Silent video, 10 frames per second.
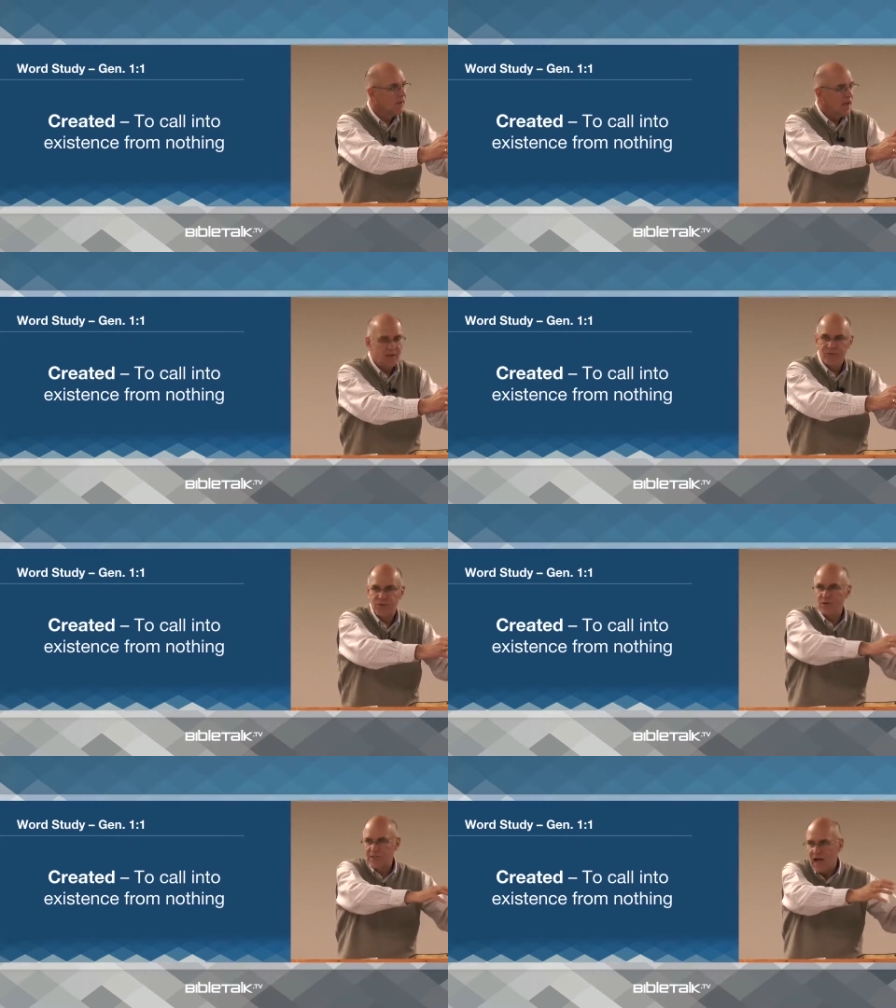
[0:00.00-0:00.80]
and
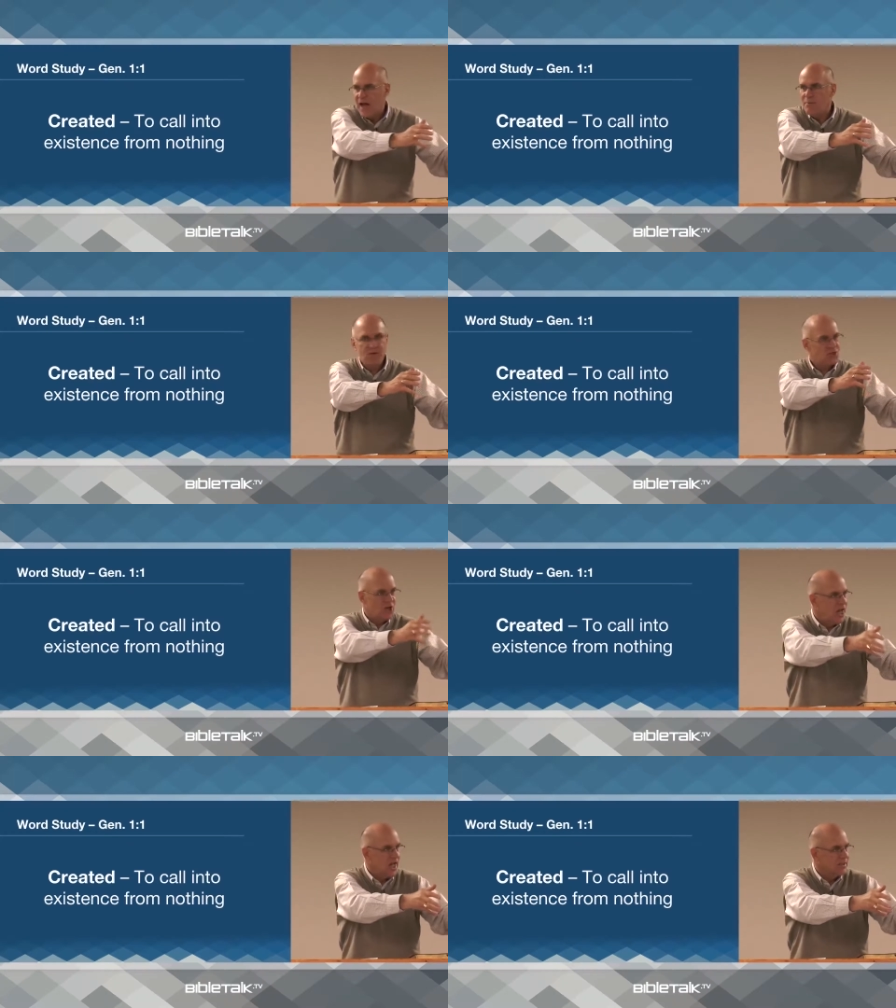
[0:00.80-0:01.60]
through time and
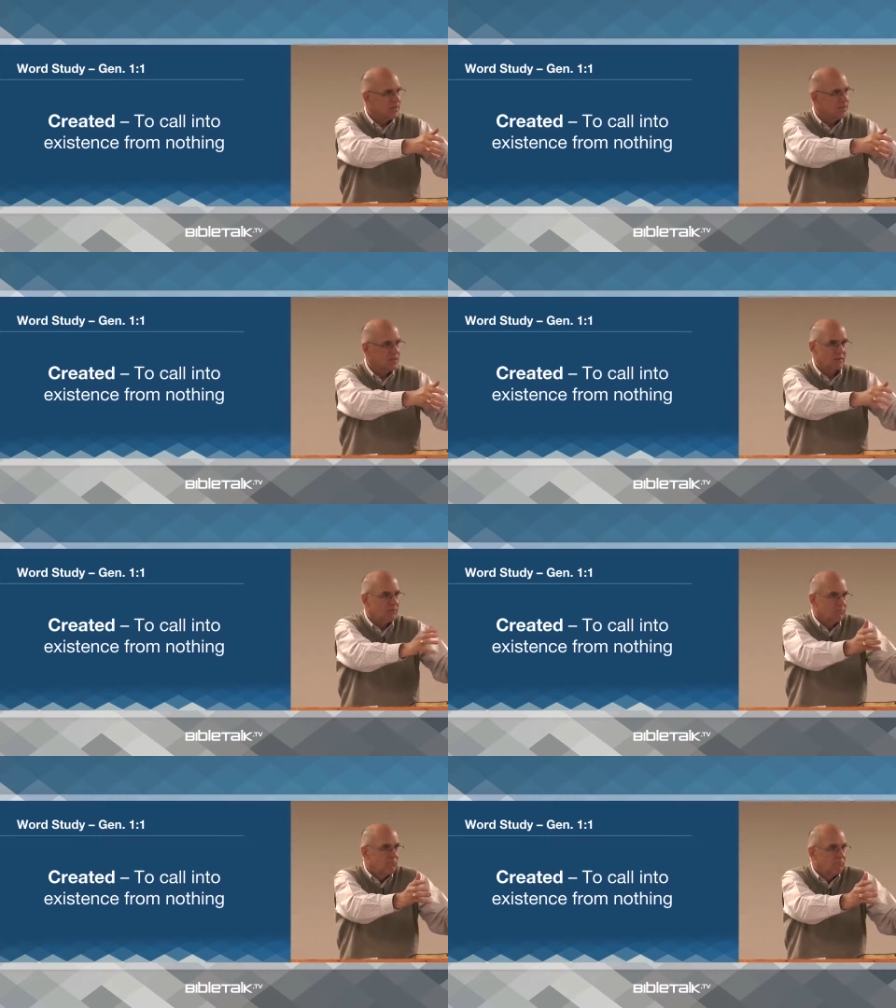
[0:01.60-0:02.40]
chance
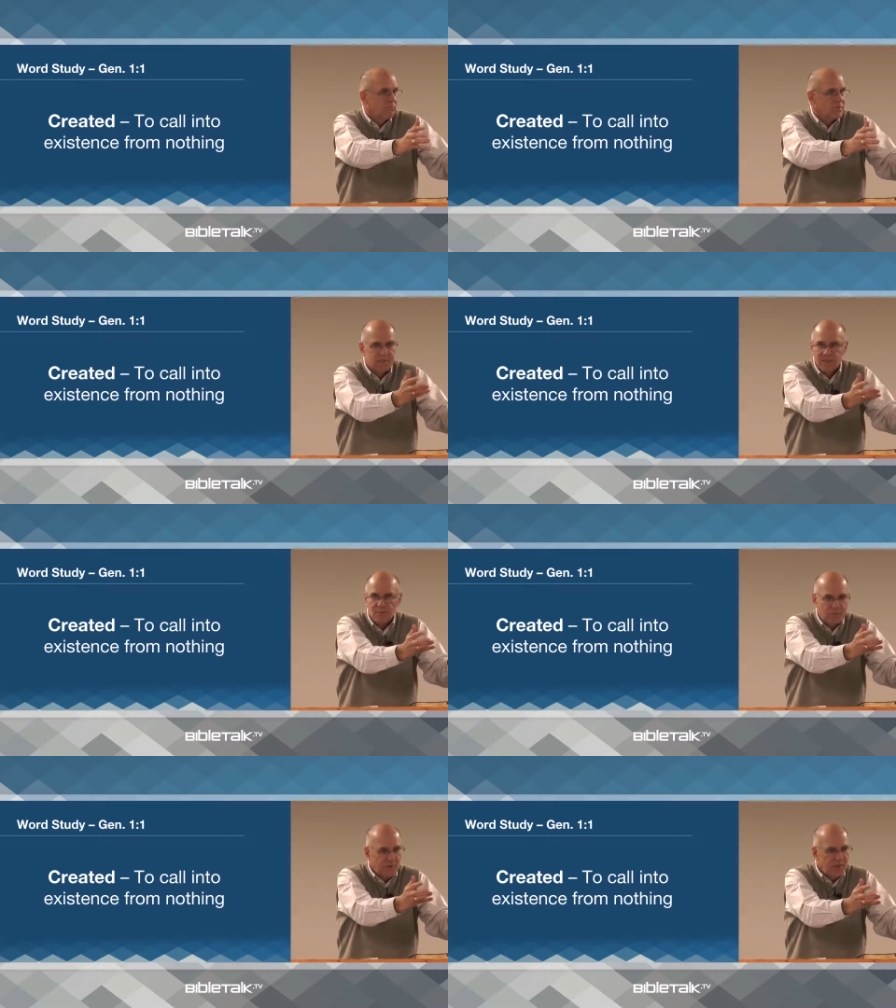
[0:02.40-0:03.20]

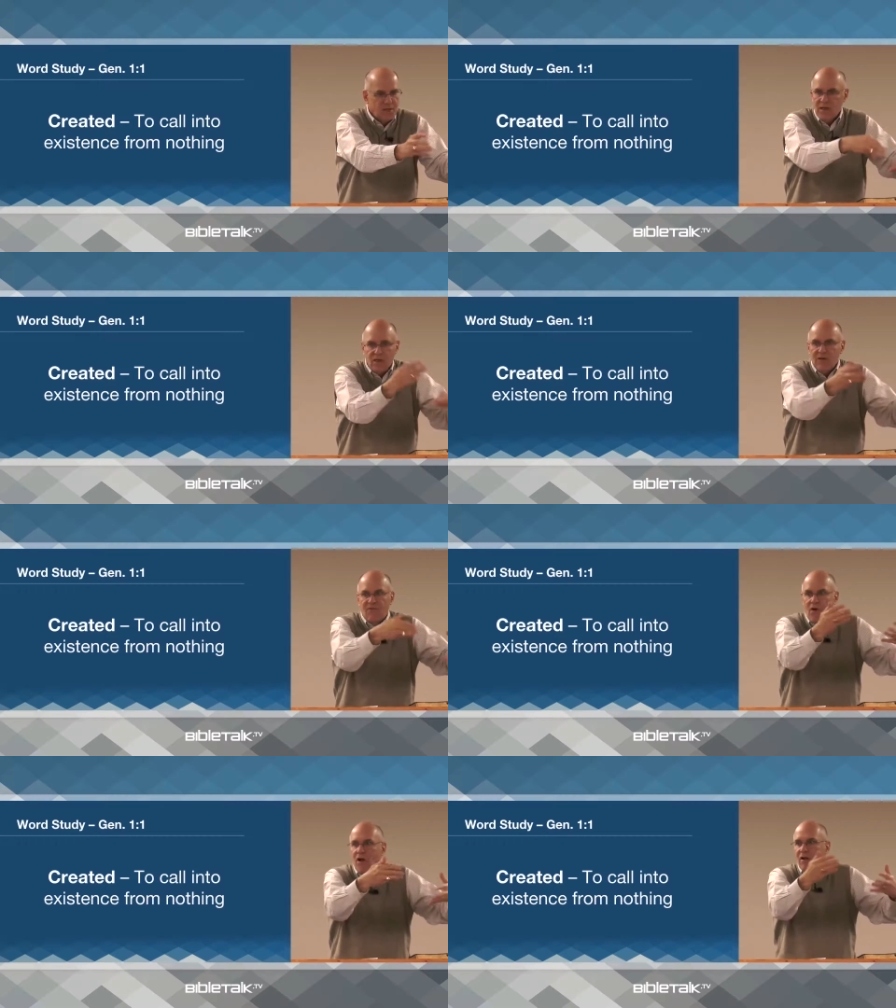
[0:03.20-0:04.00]
simply
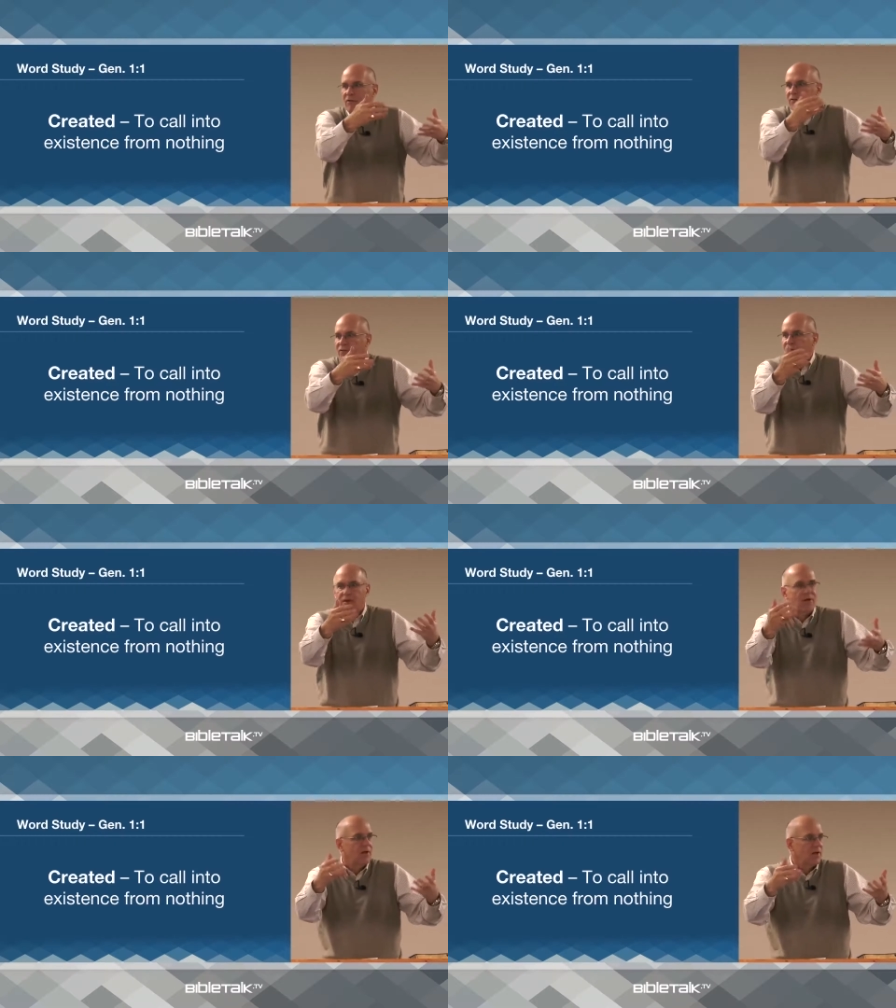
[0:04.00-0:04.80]
evolved
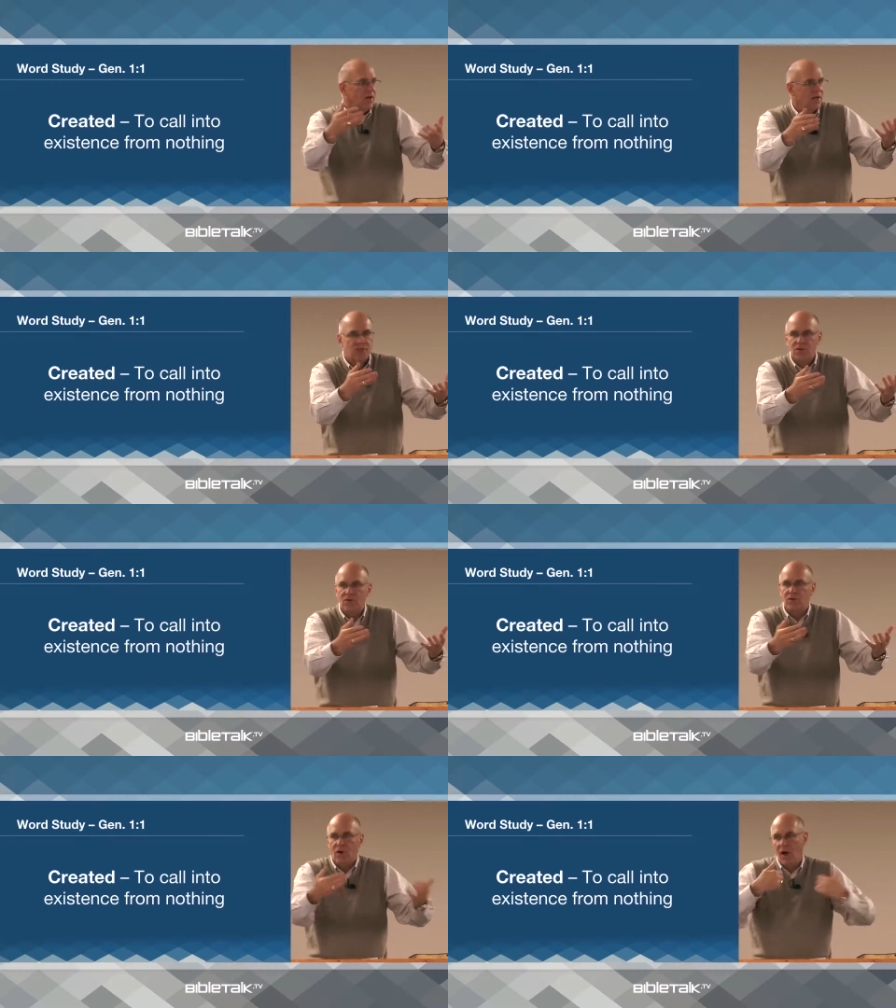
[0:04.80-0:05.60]

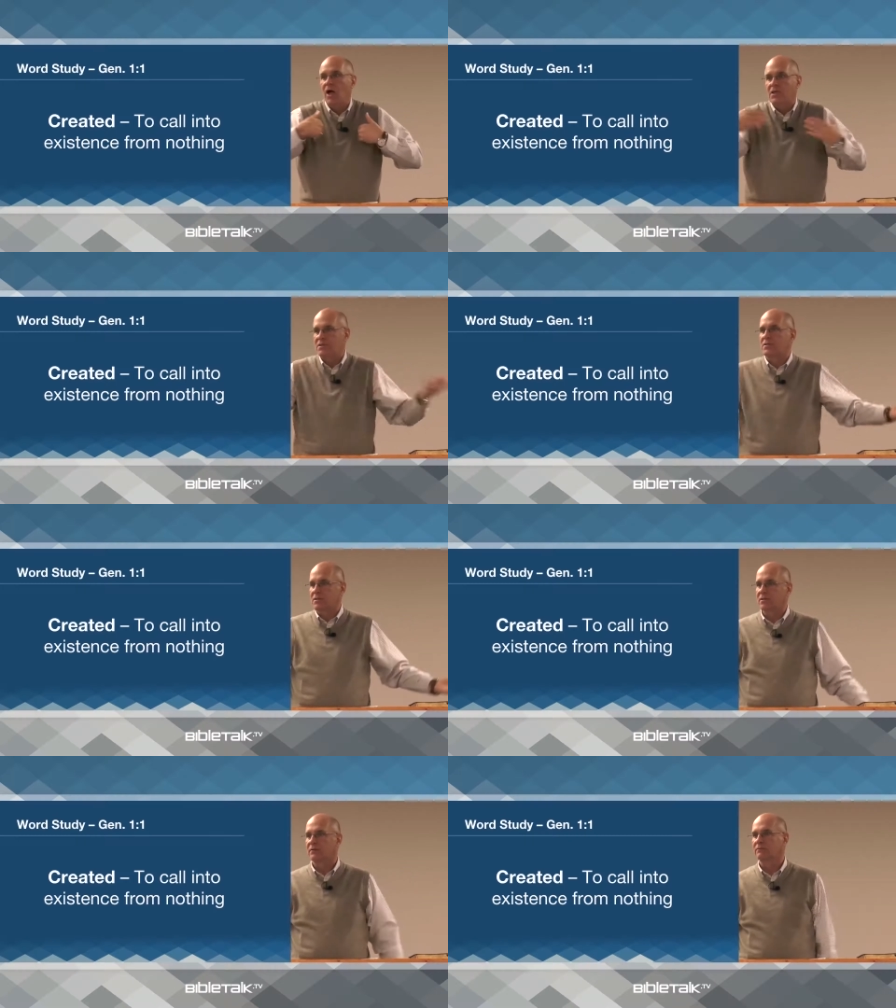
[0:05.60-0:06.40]
into us,
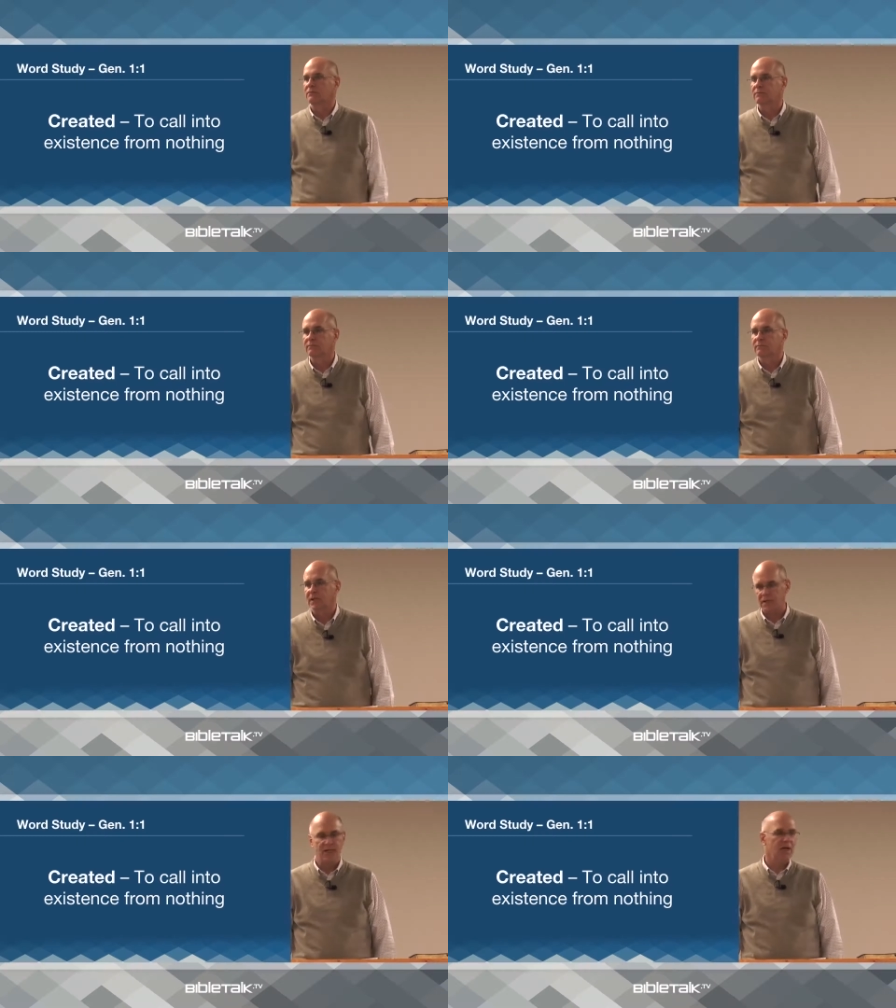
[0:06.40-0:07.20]

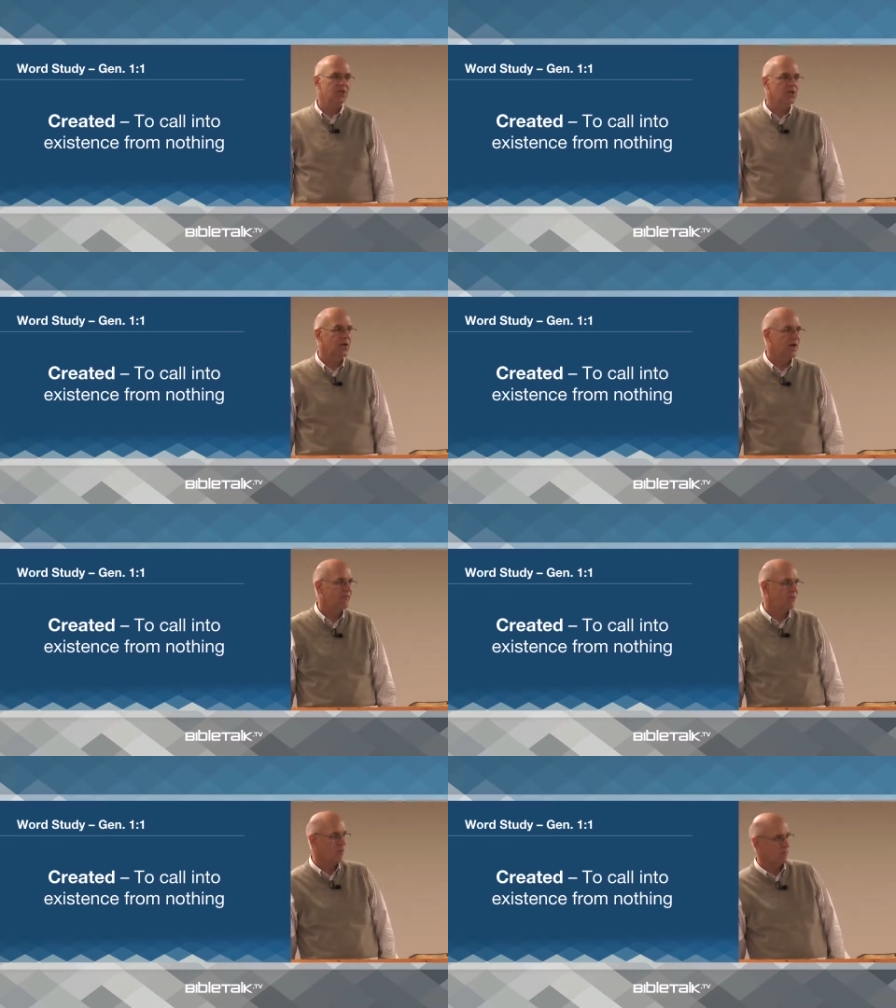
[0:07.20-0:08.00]
intelligent life
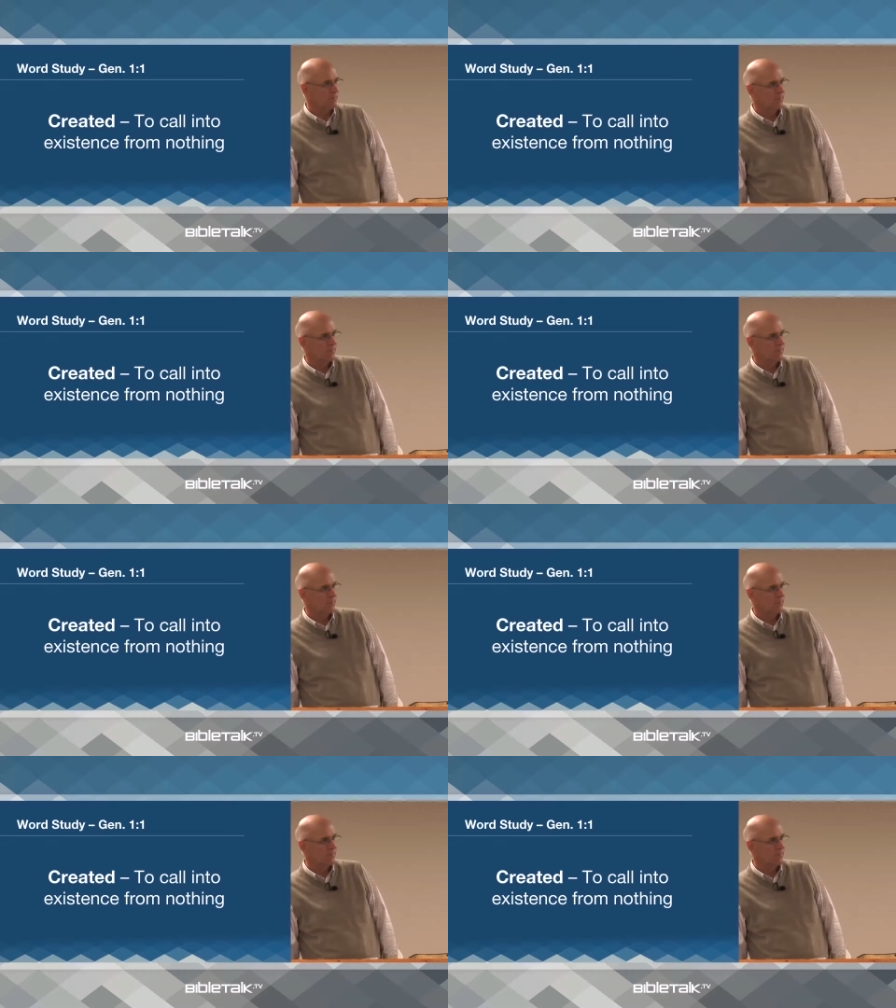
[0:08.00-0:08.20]
form.